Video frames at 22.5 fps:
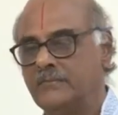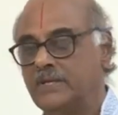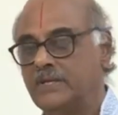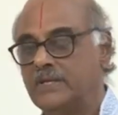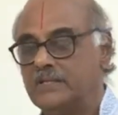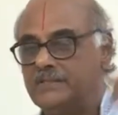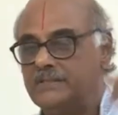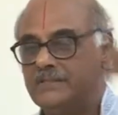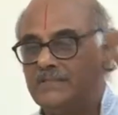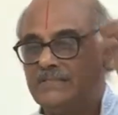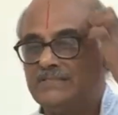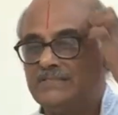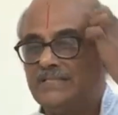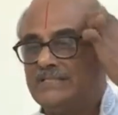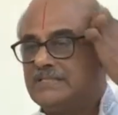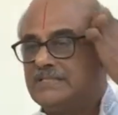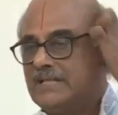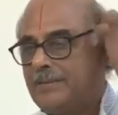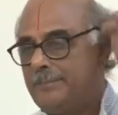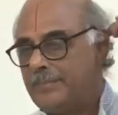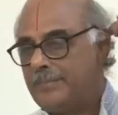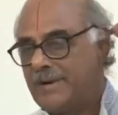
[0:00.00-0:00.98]
This
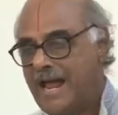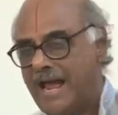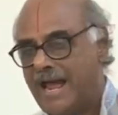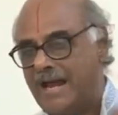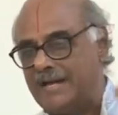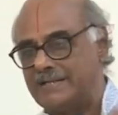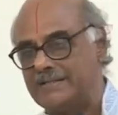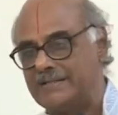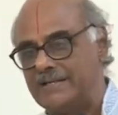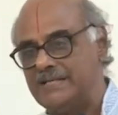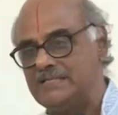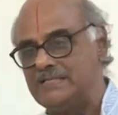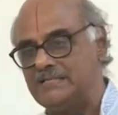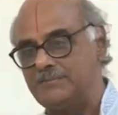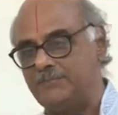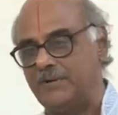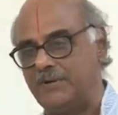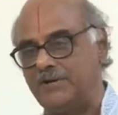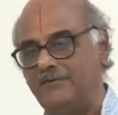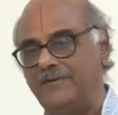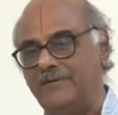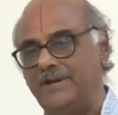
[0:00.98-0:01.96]
is a practice
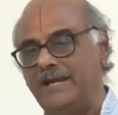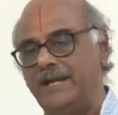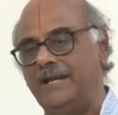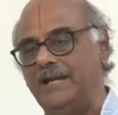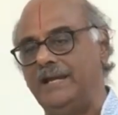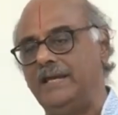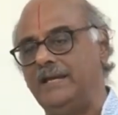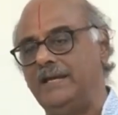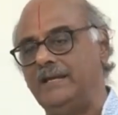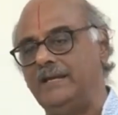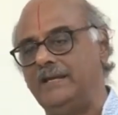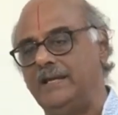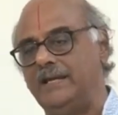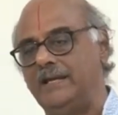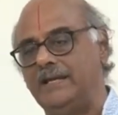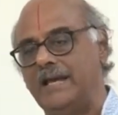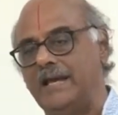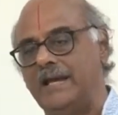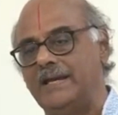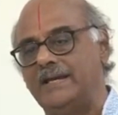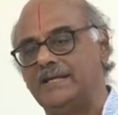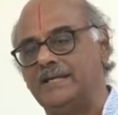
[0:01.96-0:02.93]
prevailing in
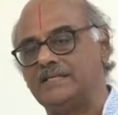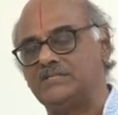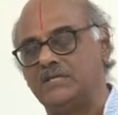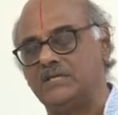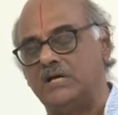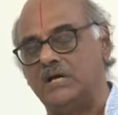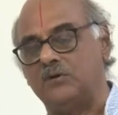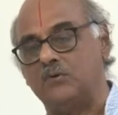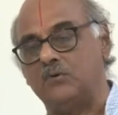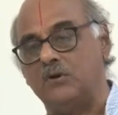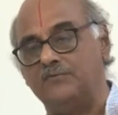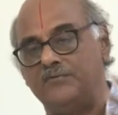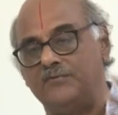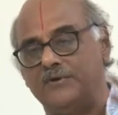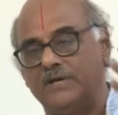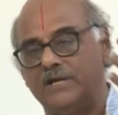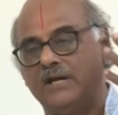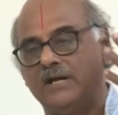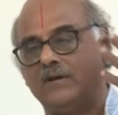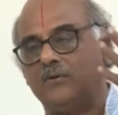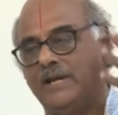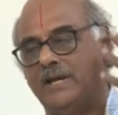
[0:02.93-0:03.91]
ISRO
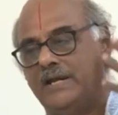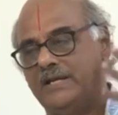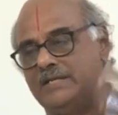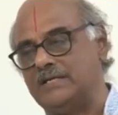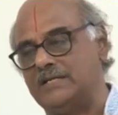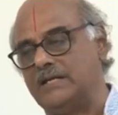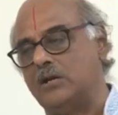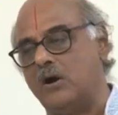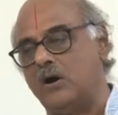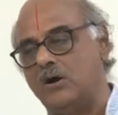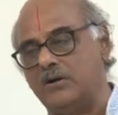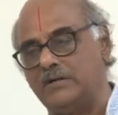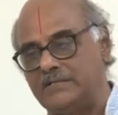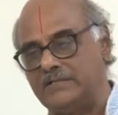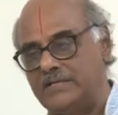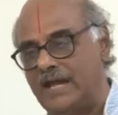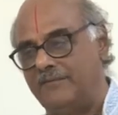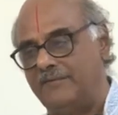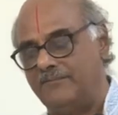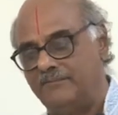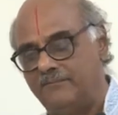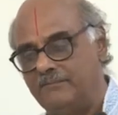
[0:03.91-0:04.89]
for quite a long
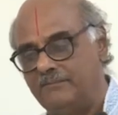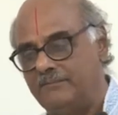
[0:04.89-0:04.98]
time.